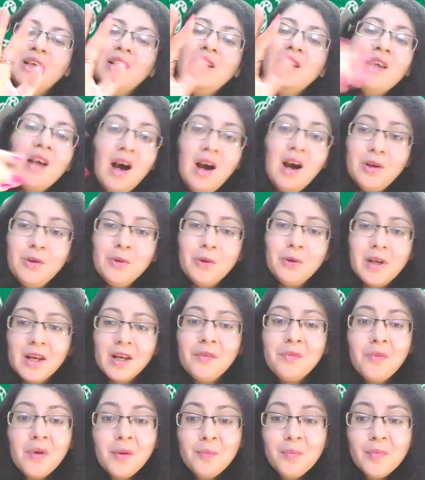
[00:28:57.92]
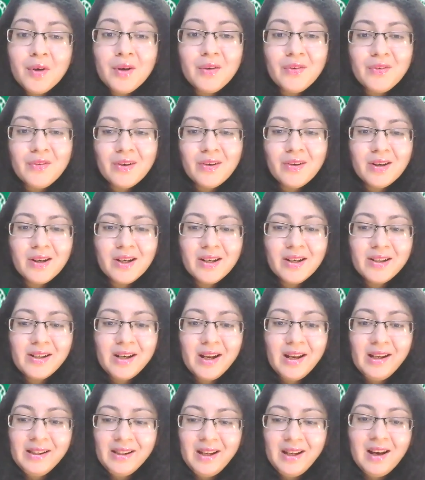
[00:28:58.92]
Yeah, you can remember it
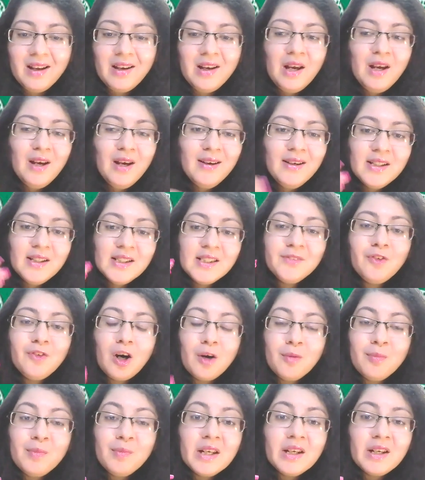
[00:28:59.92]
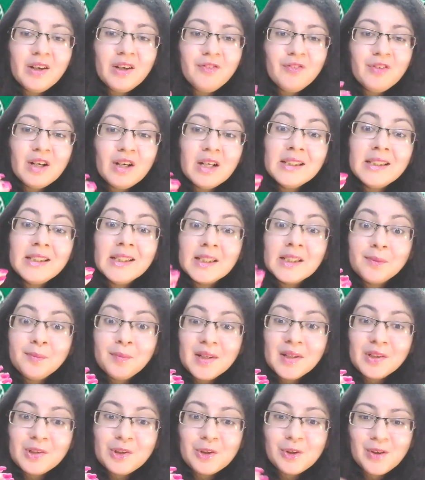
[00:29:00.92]
like that. Is formative
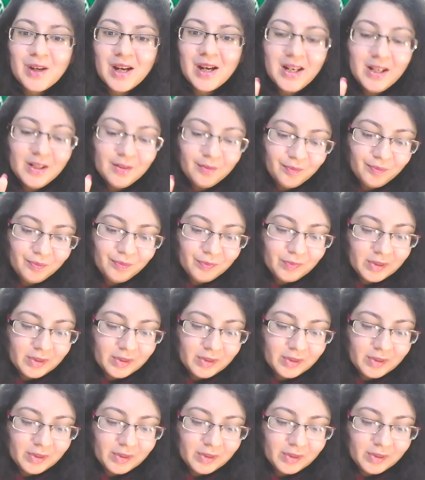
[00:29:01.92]
assessment, right?